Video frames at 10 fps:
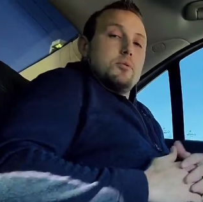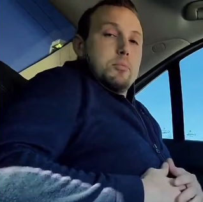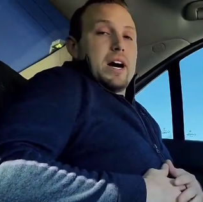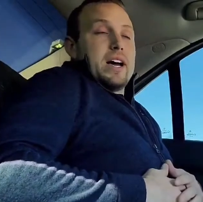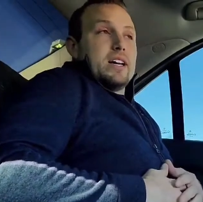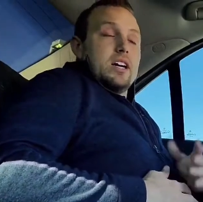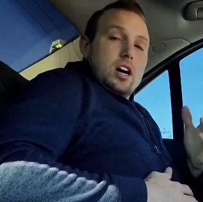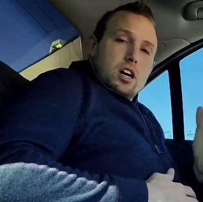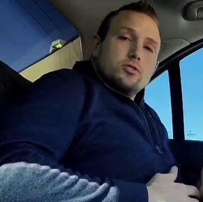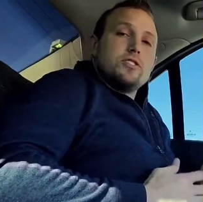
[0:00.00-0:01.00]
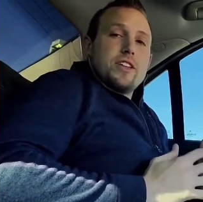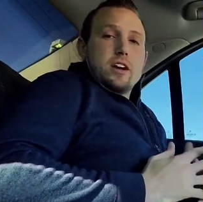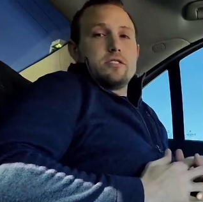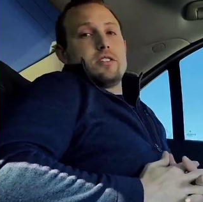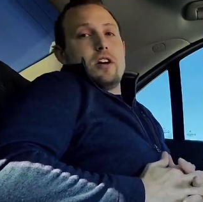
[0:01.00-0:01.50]
you buy a
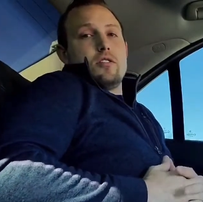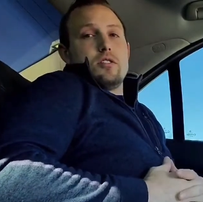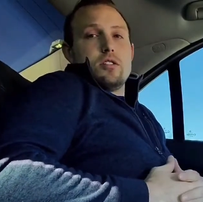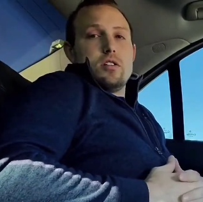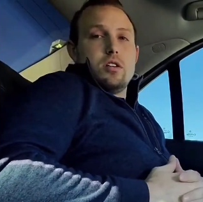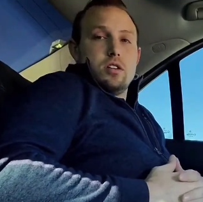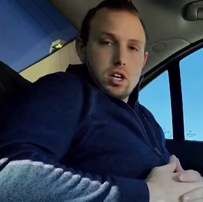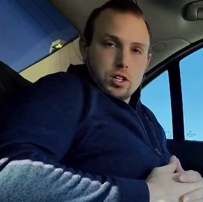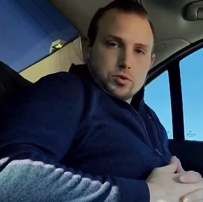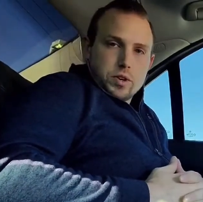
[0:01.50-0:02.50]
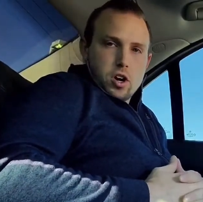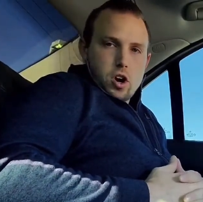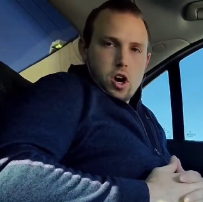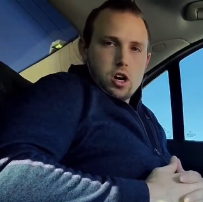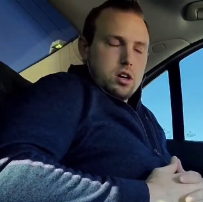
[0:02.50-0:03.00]
$100,000 luxury
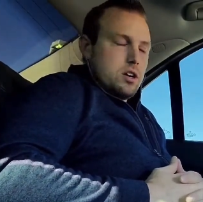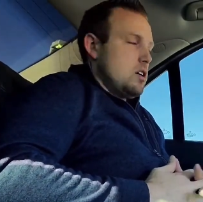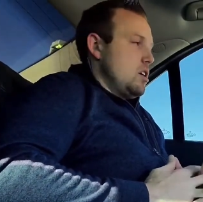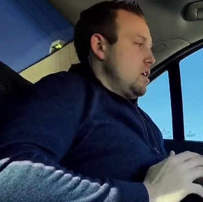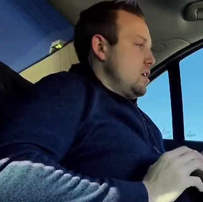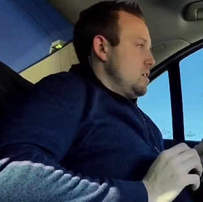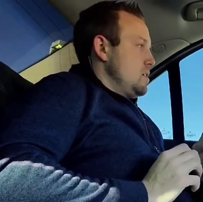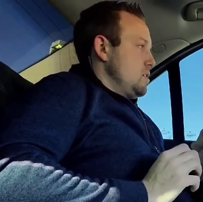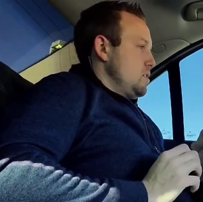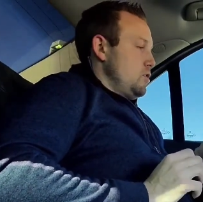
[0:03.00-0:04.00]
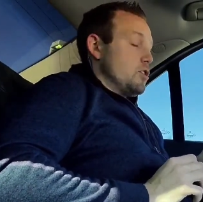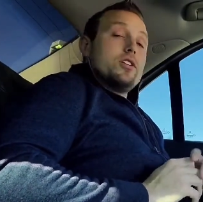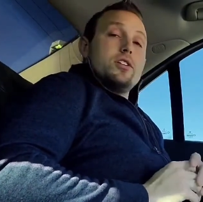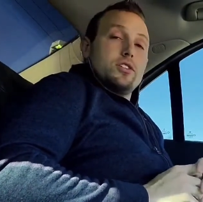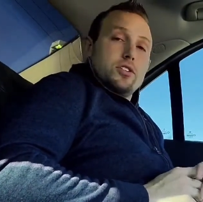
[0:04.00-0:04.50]
car, you're
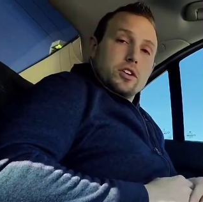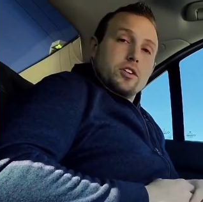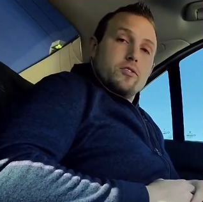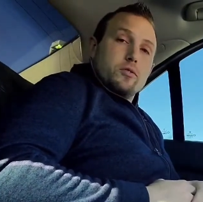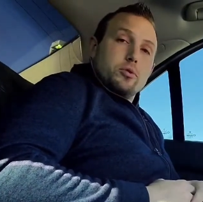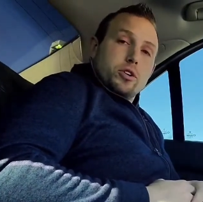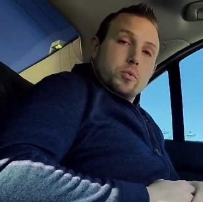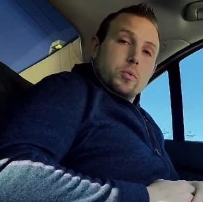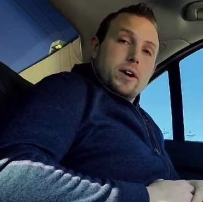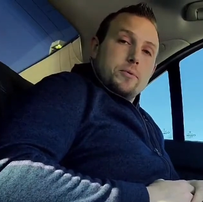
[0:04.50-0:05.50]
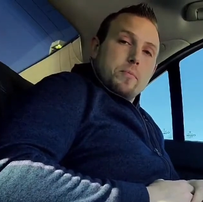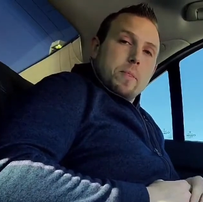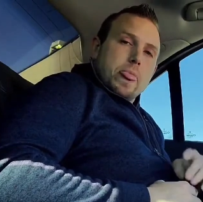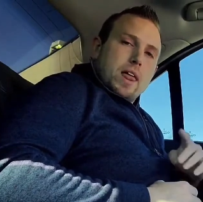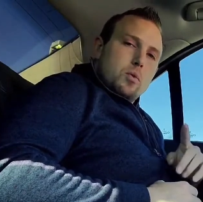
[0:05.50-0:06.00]
going to look it over pretty well
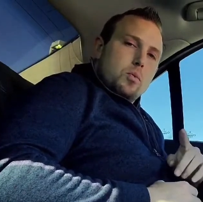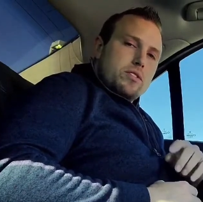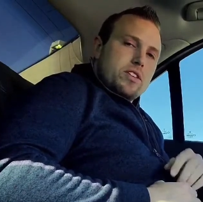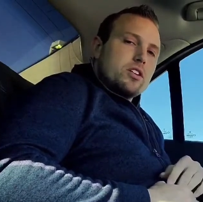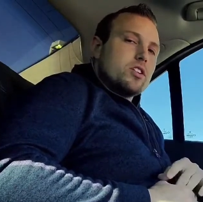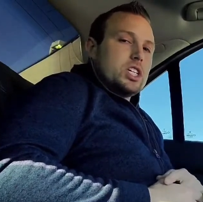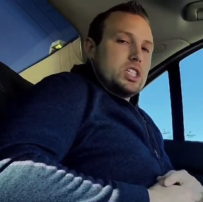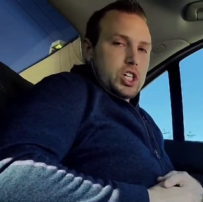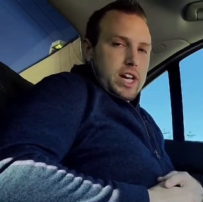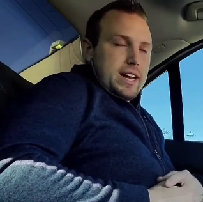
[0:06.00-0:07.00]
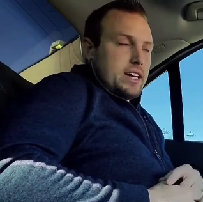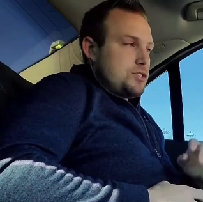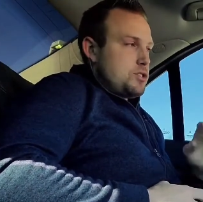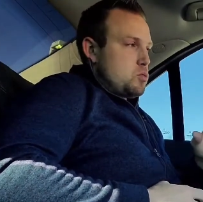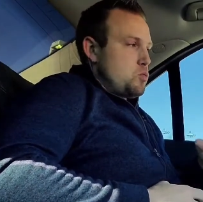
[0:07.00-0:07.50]
one thing you're going to look at
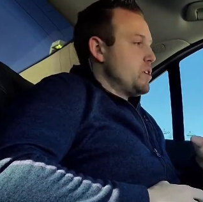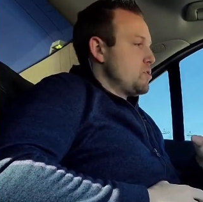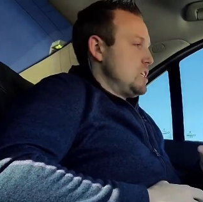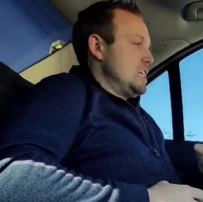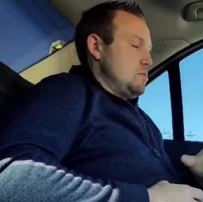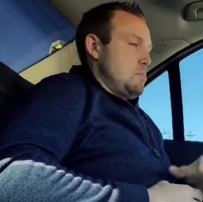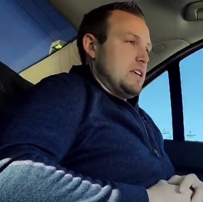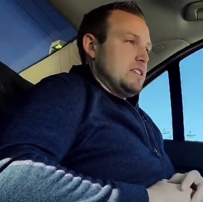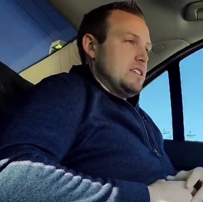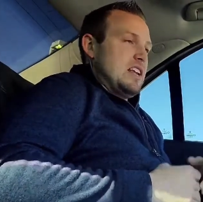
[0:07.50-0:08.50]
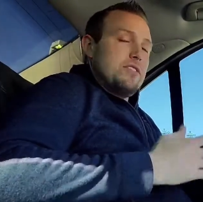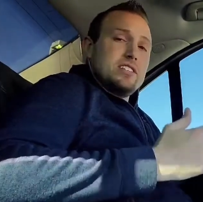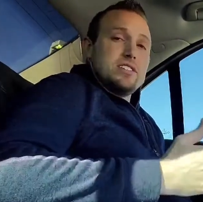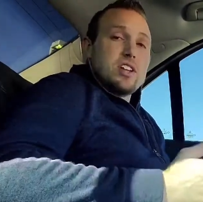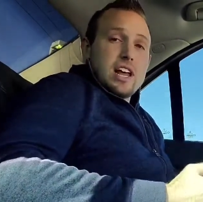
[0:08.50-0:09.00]
is your rear seat space. Now
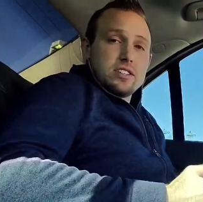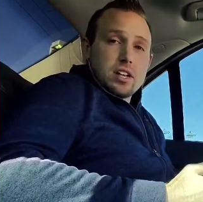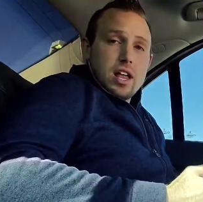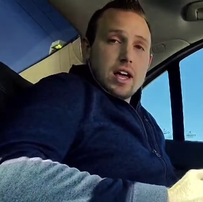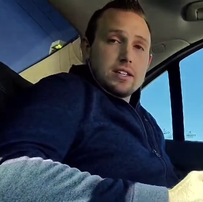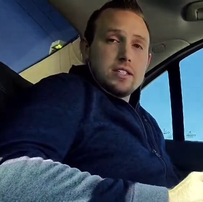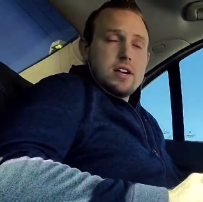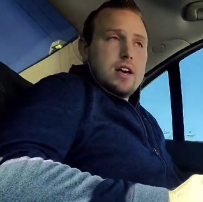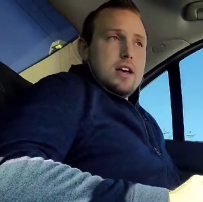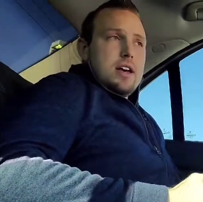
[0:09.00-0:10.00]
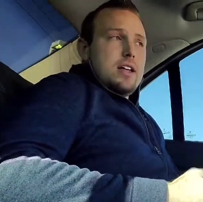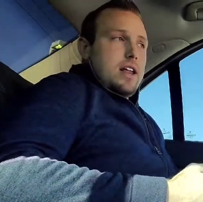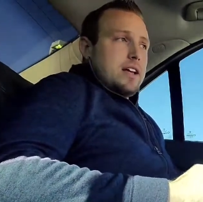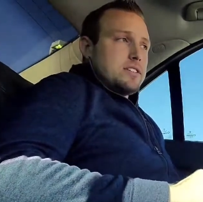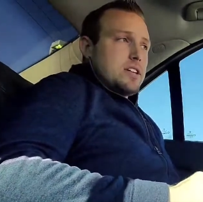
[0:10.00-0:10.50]
this is an S-Class, and
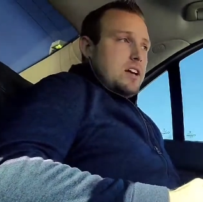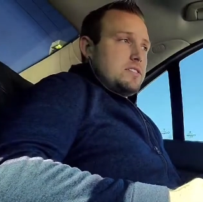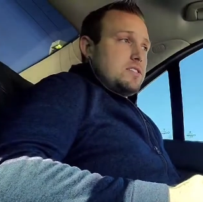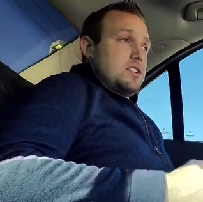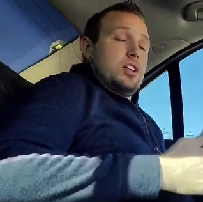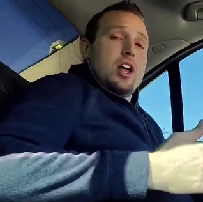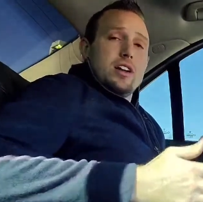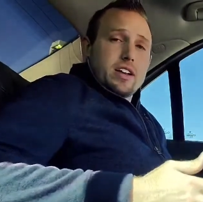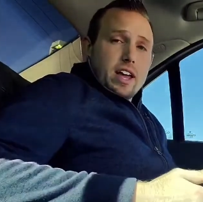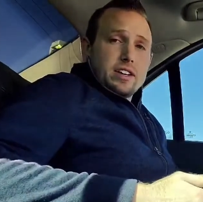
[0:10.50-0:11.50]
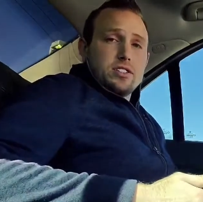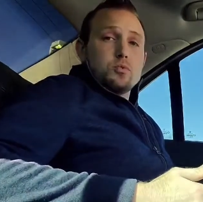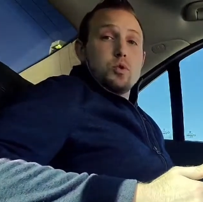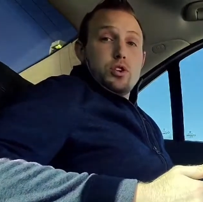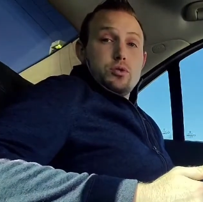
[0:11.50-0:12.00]
S-Classes in a lot of cases
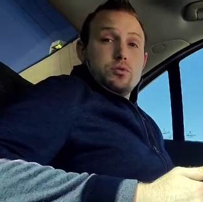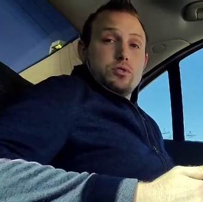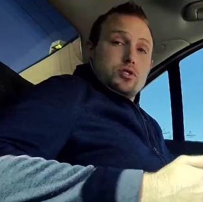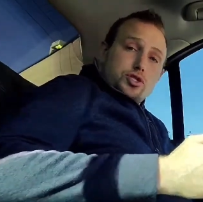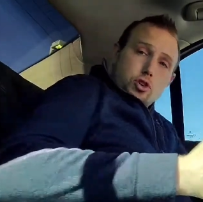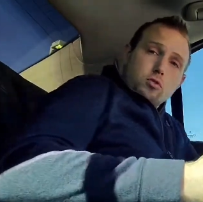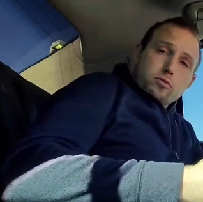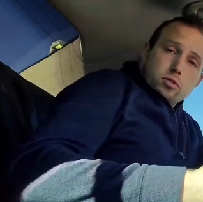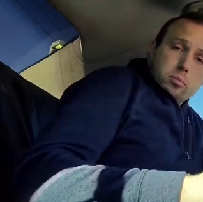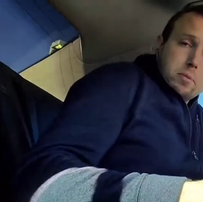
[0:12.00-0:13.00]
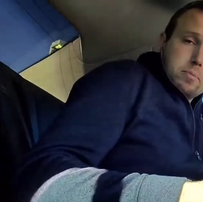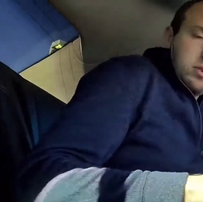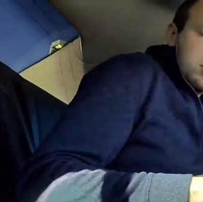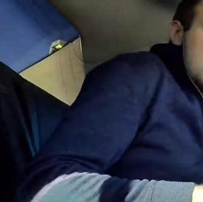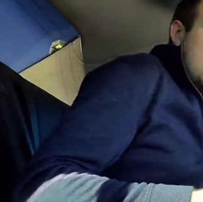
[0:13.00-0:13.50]
were used to chauffeur
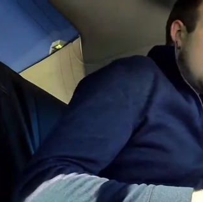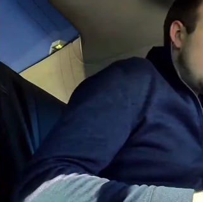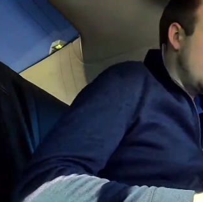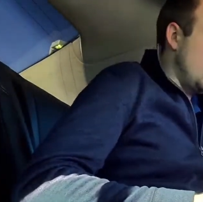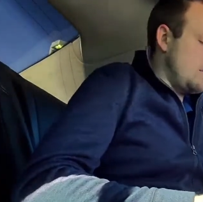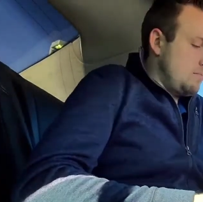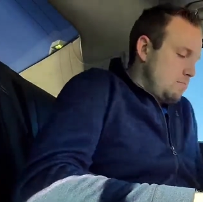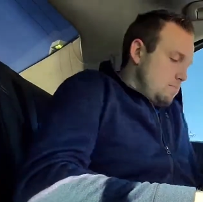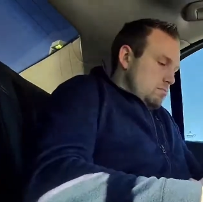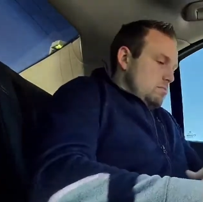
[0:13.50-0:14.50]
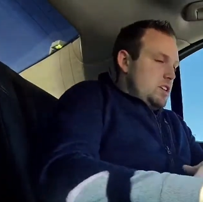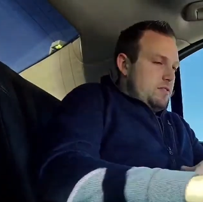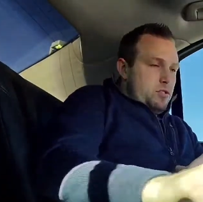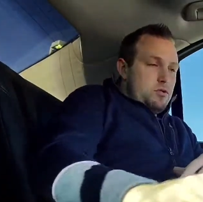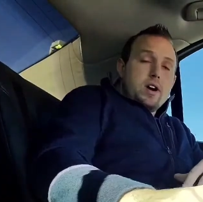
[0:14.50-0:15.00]
people. Um,
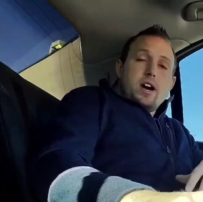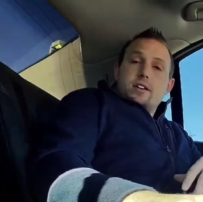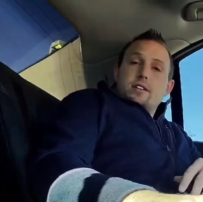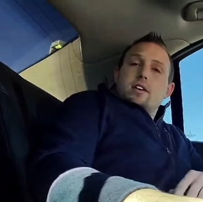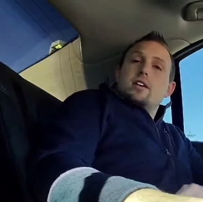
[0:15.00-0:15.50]
if you had